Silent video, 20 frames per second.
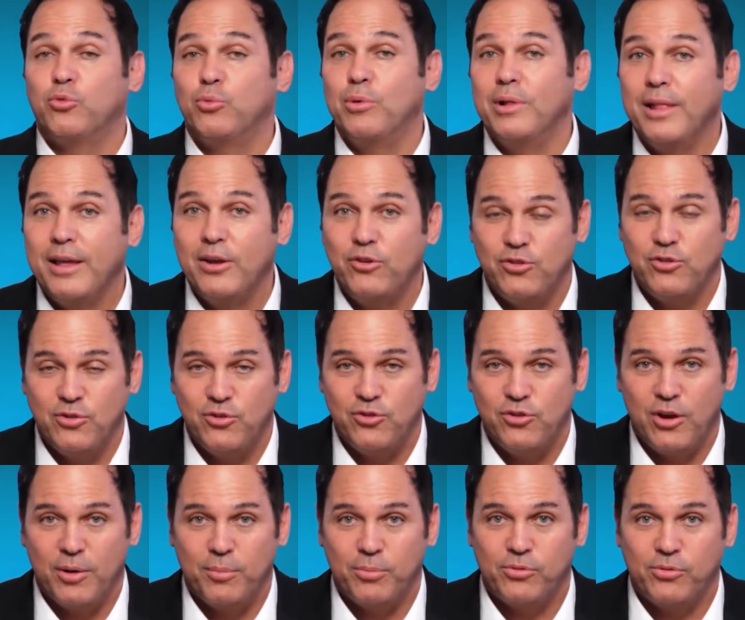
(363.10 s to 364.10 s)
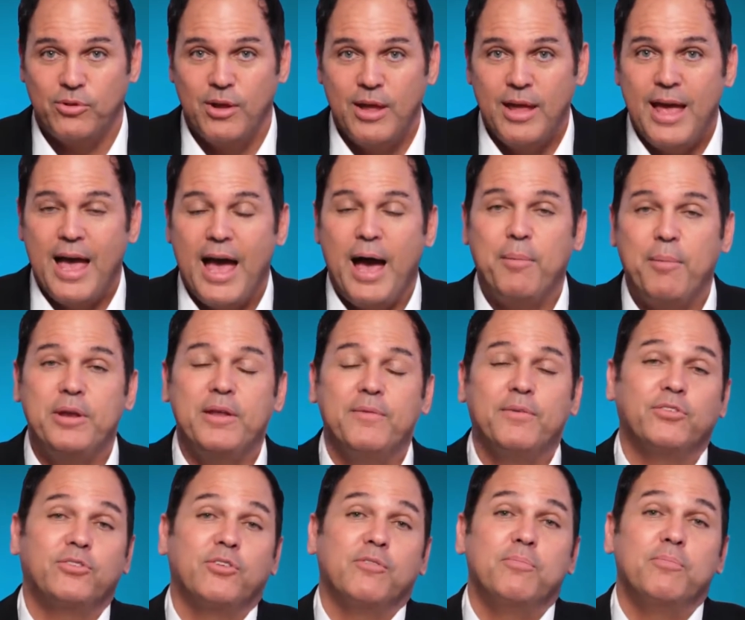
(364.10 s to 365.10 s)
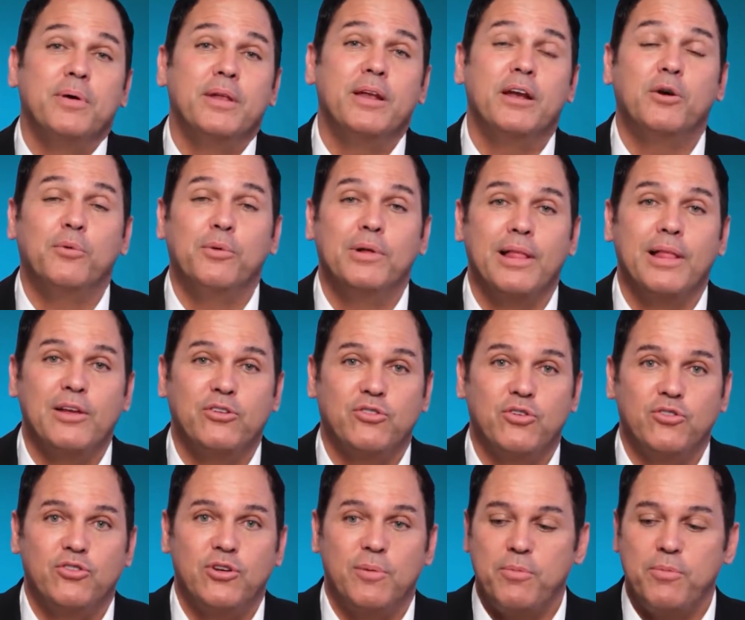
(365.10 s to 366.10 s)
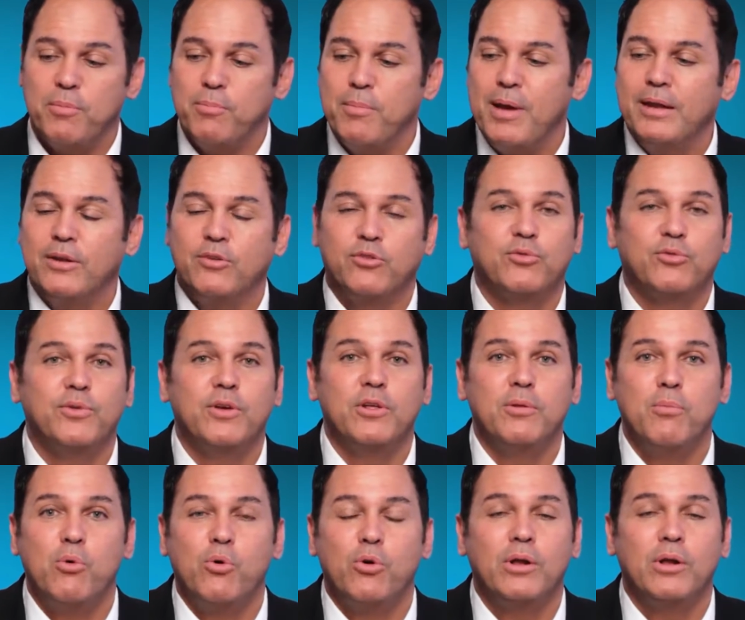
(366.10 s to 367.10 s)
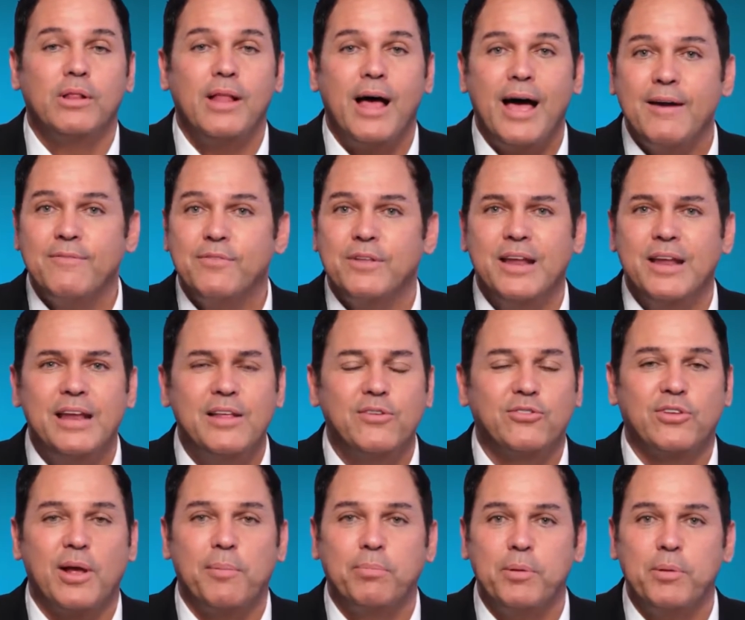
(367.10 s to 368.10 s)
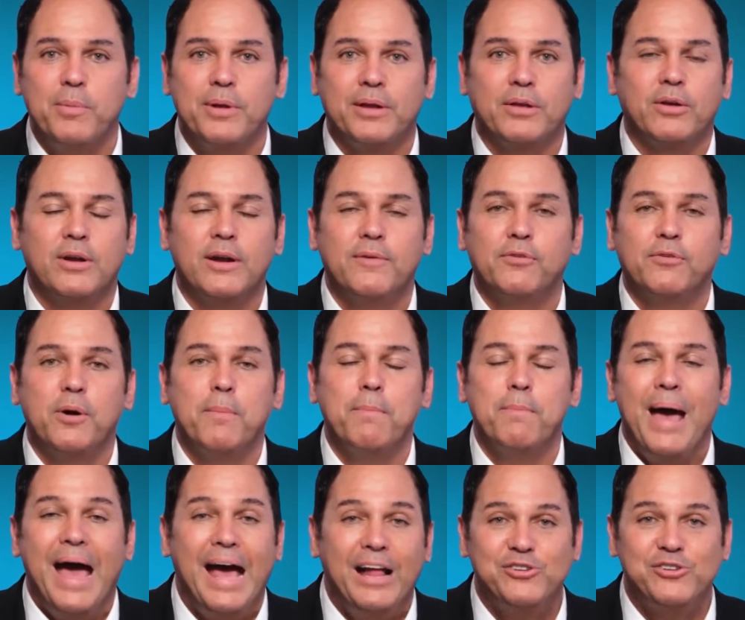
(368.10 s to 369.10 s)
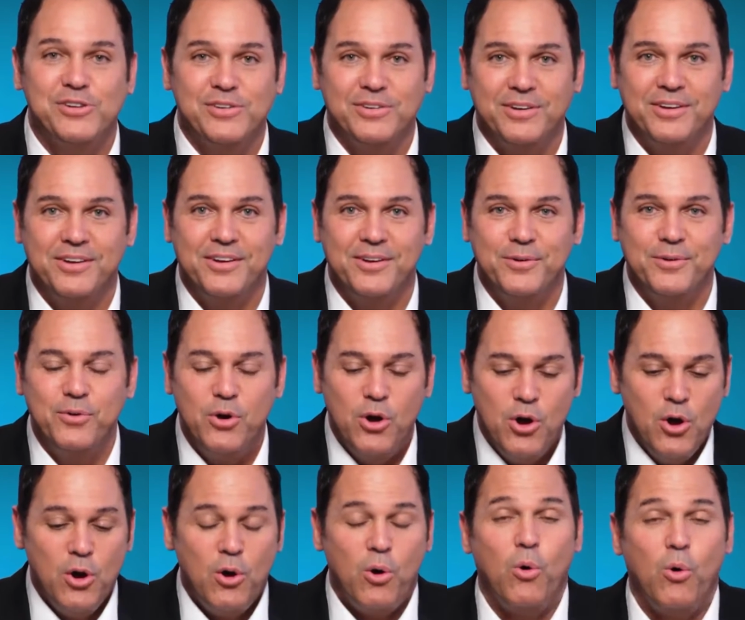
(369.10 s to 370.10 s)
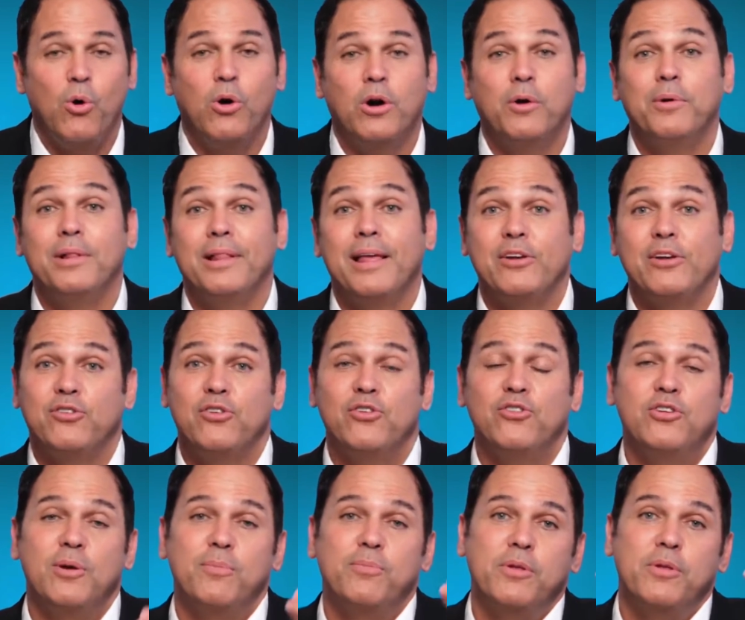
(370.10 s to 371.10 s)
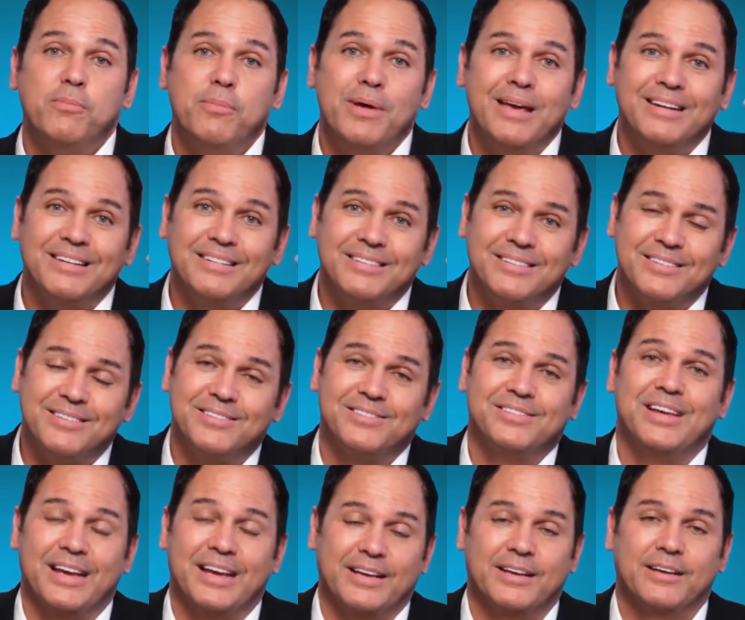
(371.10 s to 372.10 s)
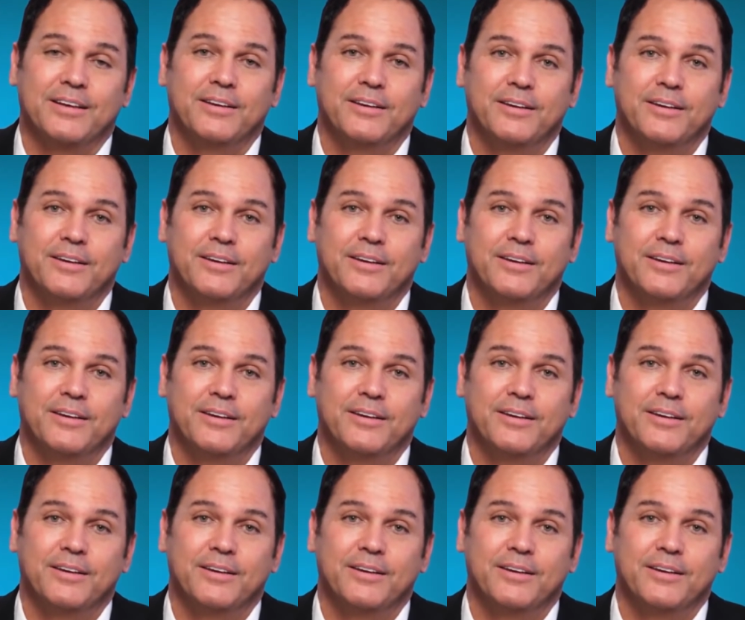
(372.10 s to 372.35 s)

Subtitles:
relationships. How many of us have been in a relationship that made us feel more alive than any supplement could ever imagine to do, or a relationship that made us sick?